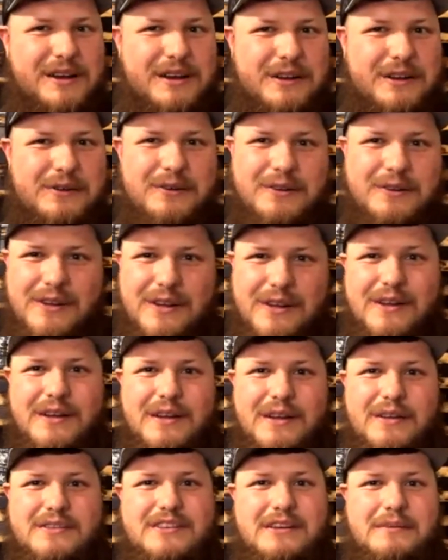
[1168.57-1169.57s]
It was
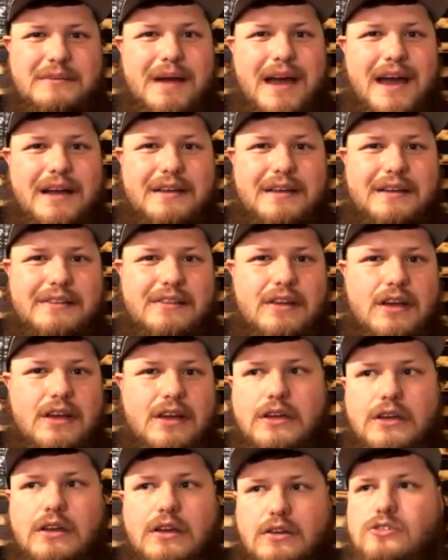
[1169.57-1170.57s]
like back in like
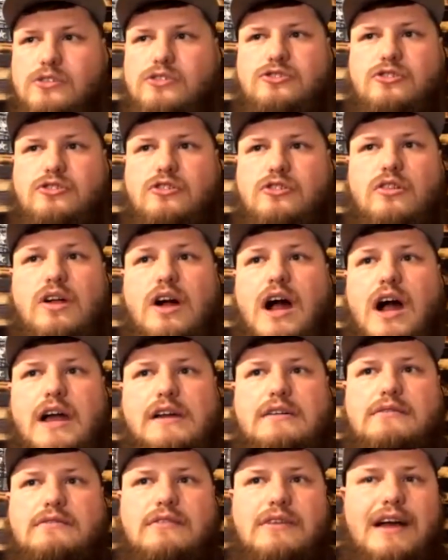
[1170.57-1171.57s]
July of
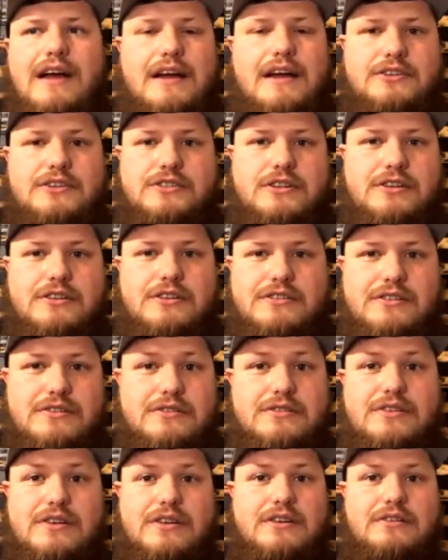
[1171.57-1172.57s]
last year, so it was
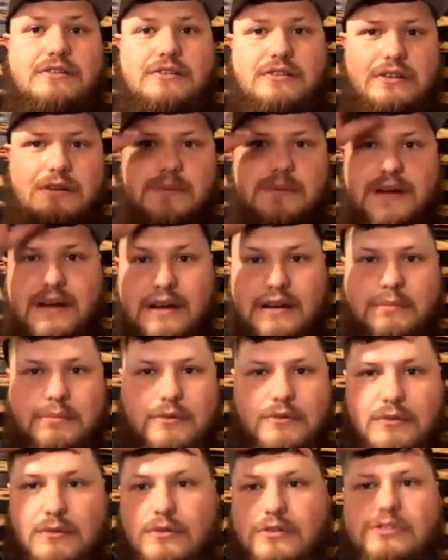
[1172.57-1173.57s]
like clear back
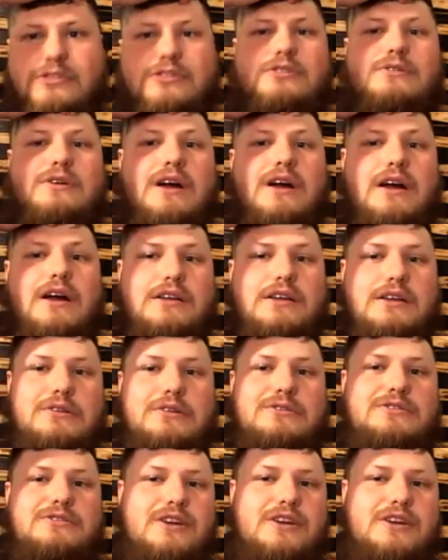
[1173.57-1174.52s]
before Joe got huge.